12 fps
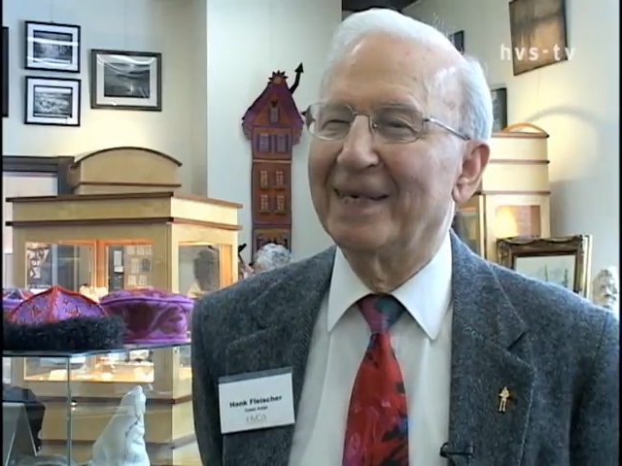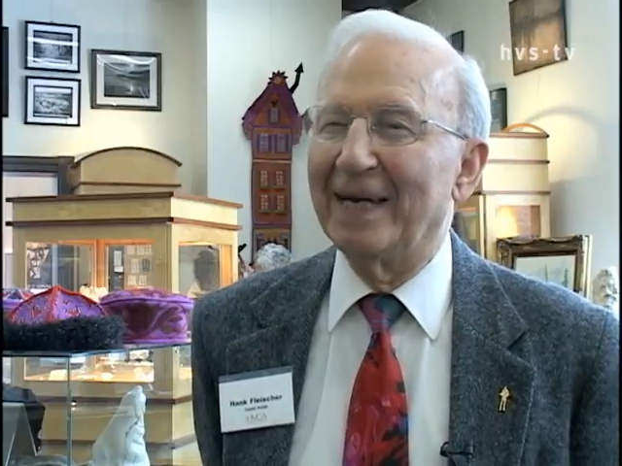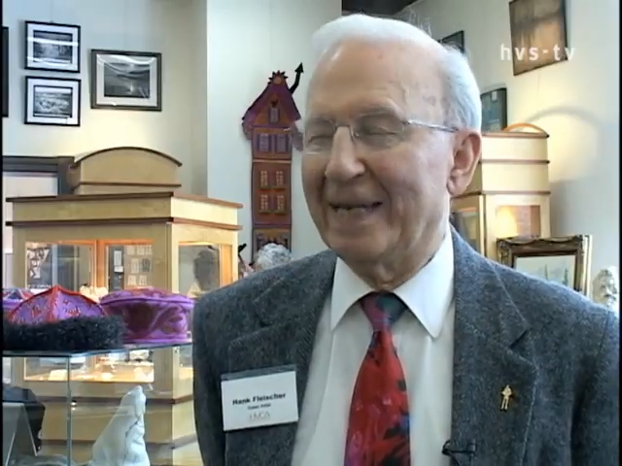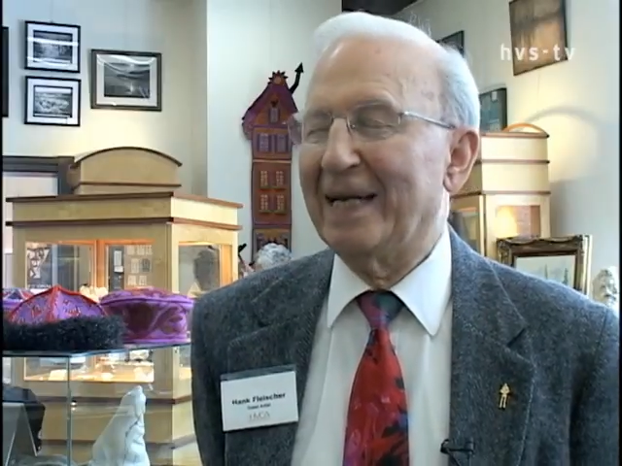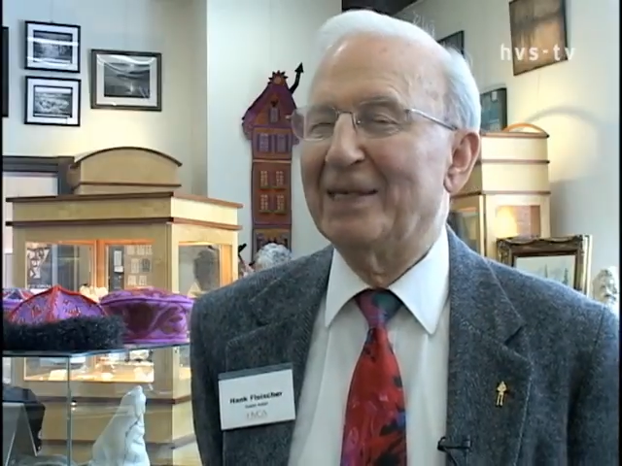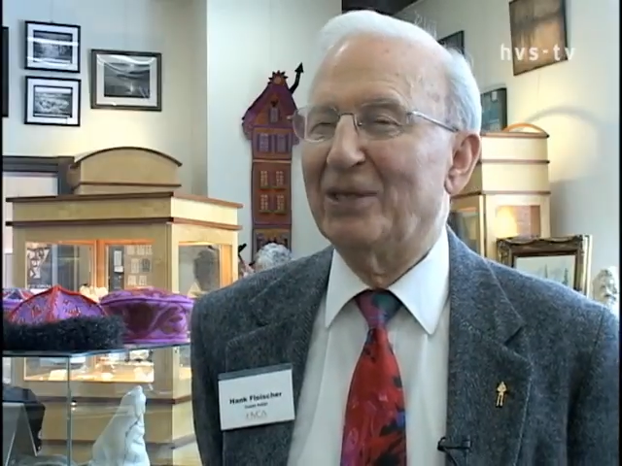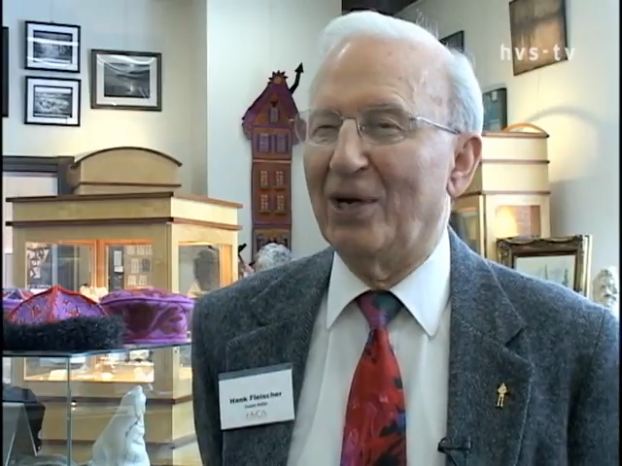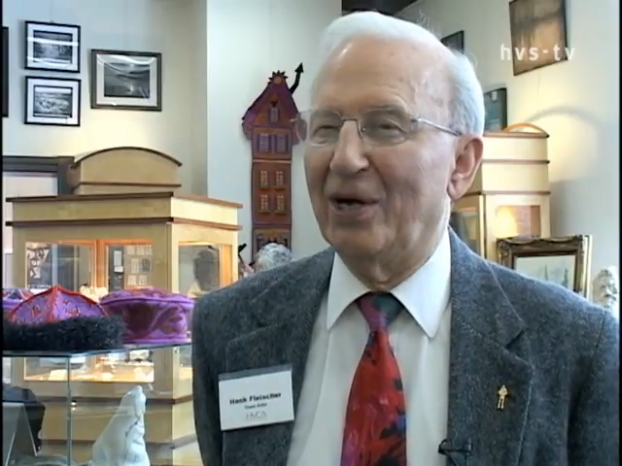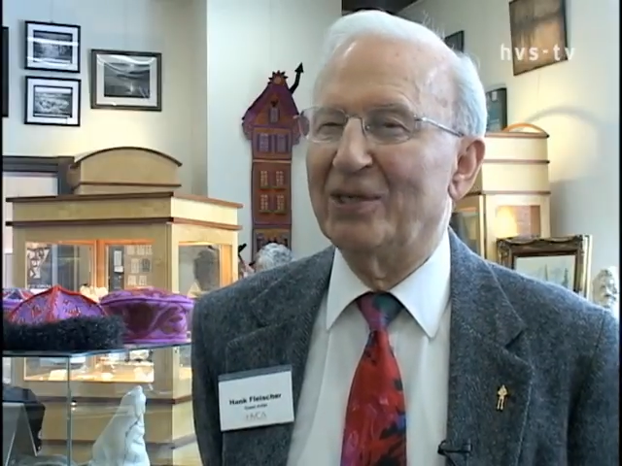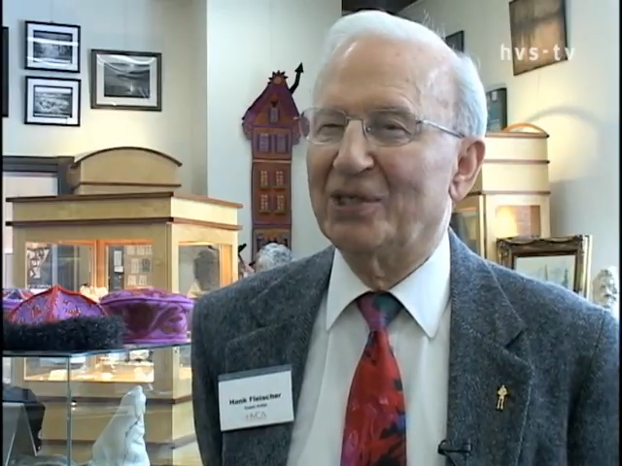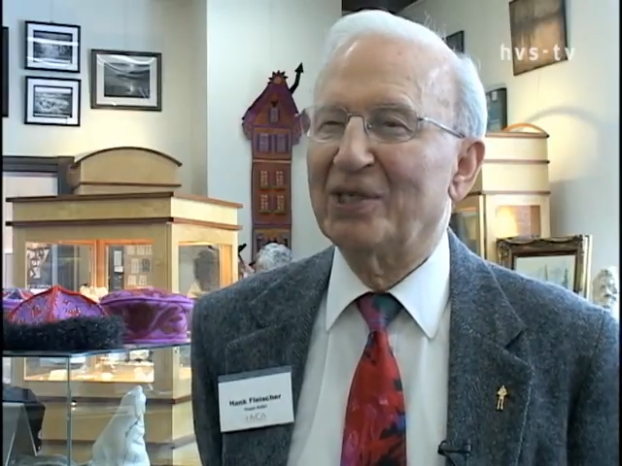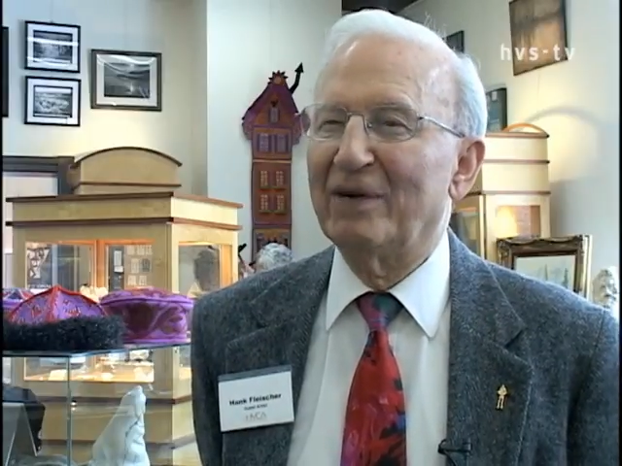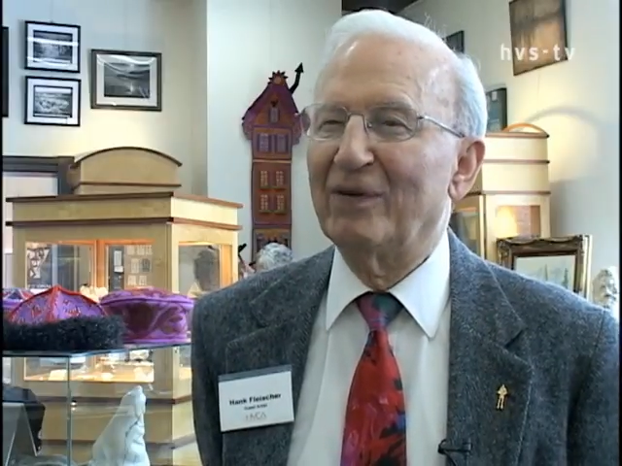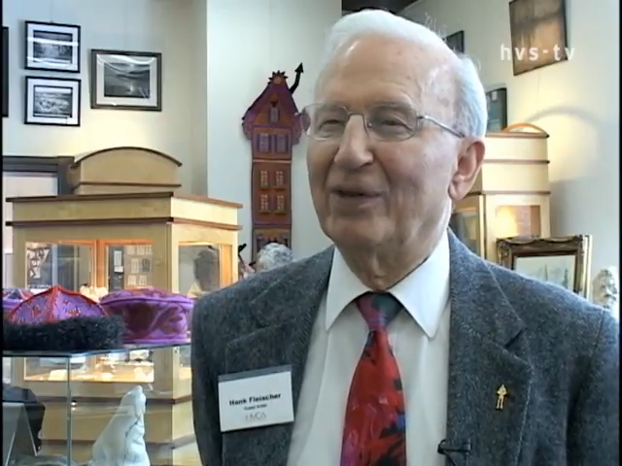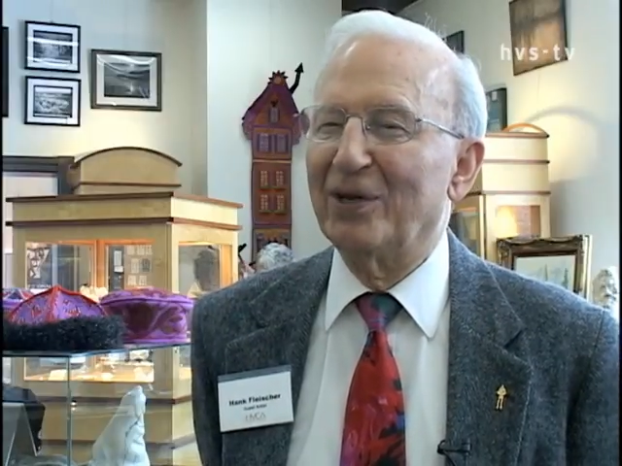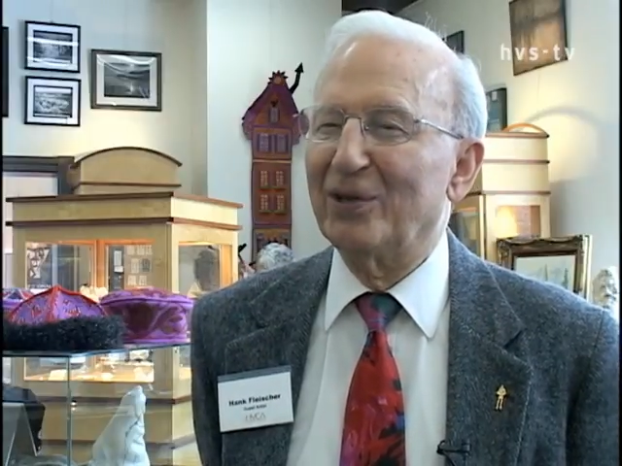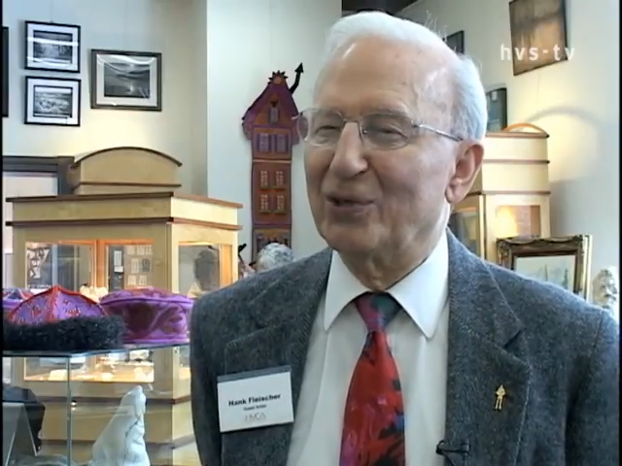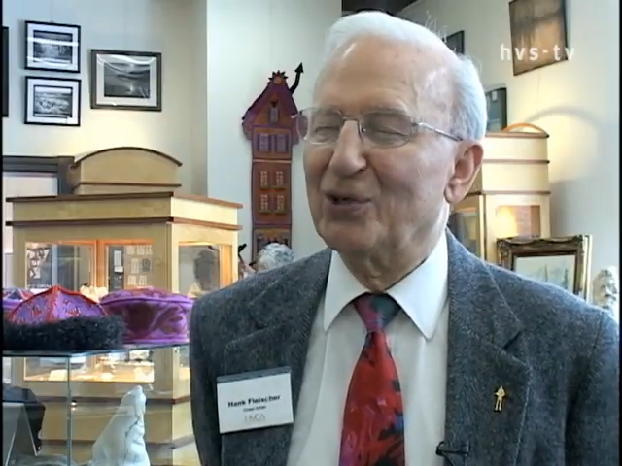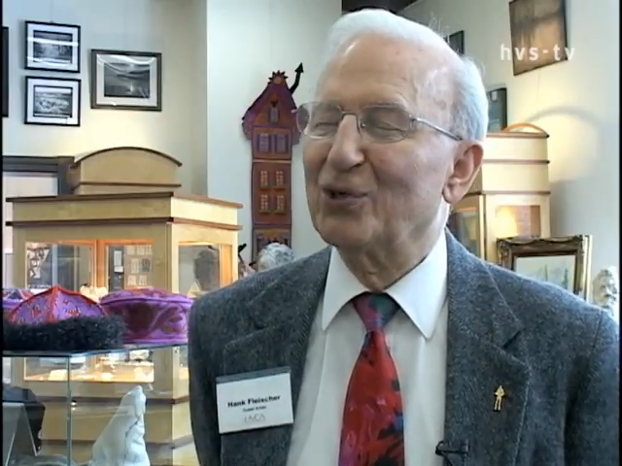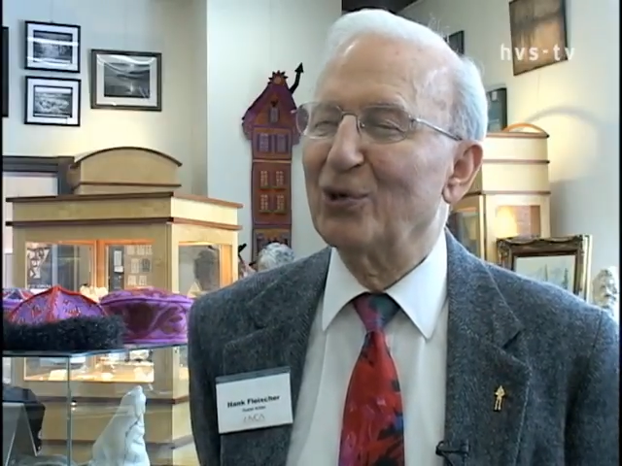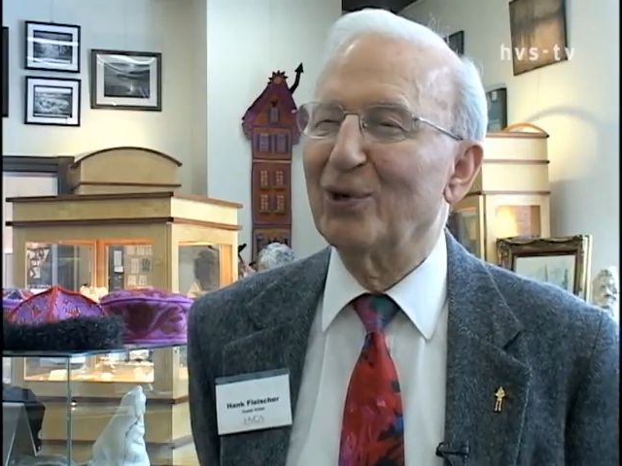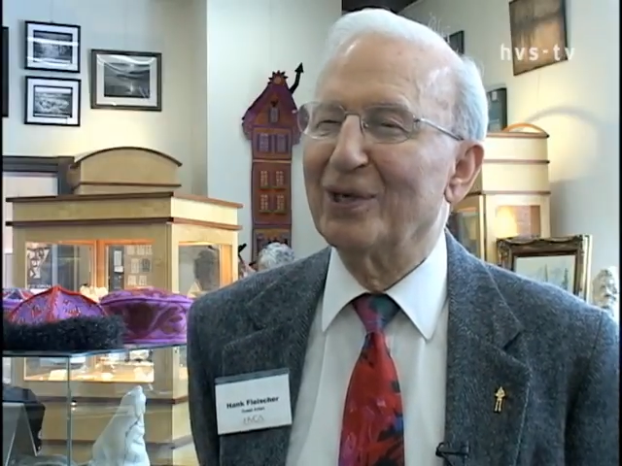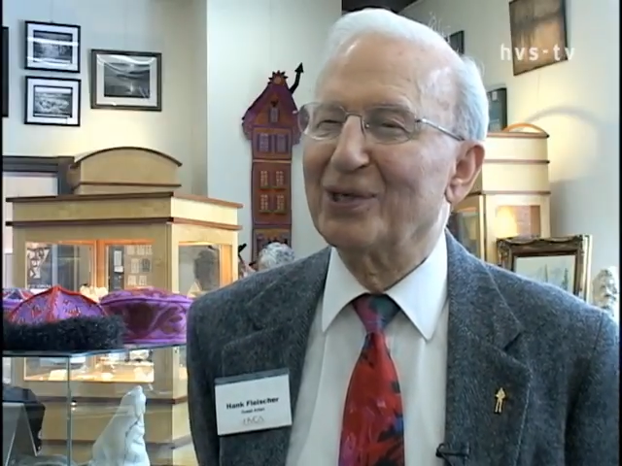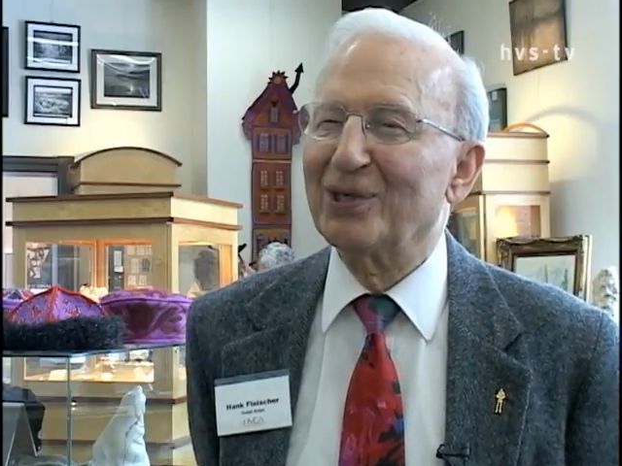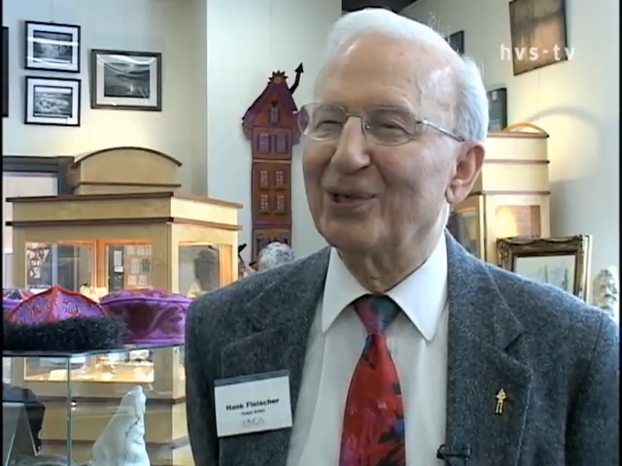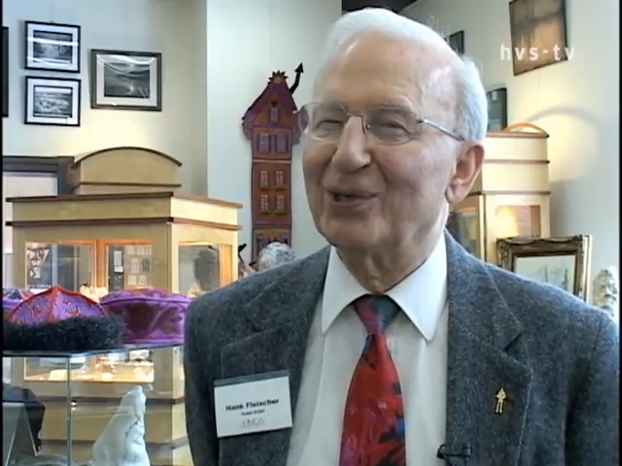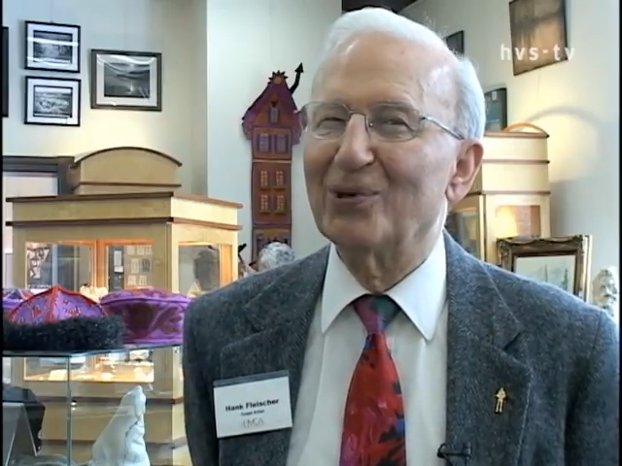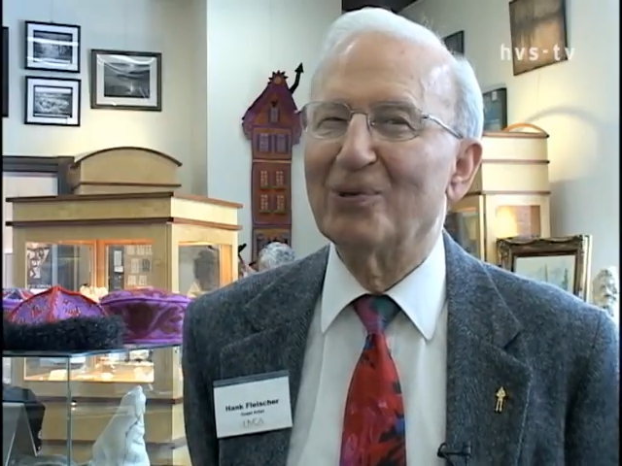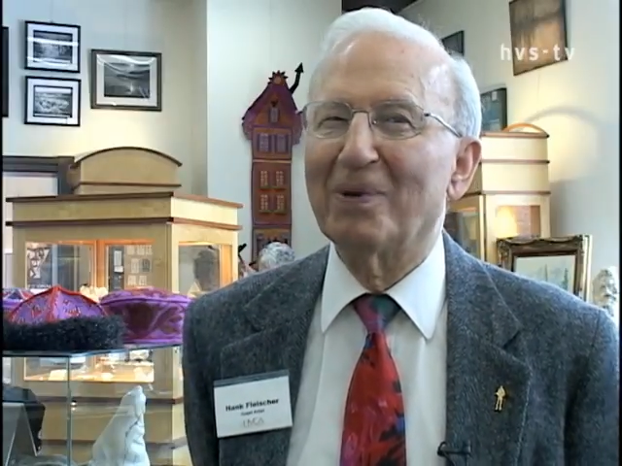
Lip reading: I got several other chores to do,